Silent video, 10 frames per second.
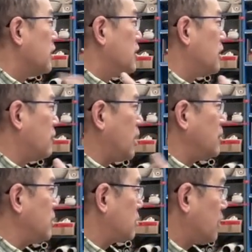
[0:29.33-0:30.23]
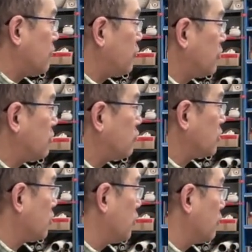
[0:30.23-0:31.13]
then maybe it's time for you to
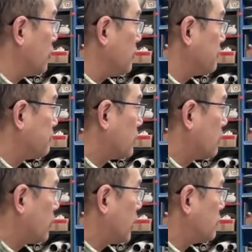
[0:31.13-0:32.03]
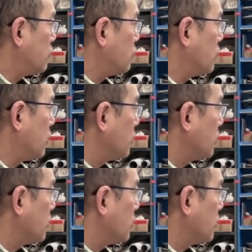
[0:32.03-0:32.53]
switch over, right, to the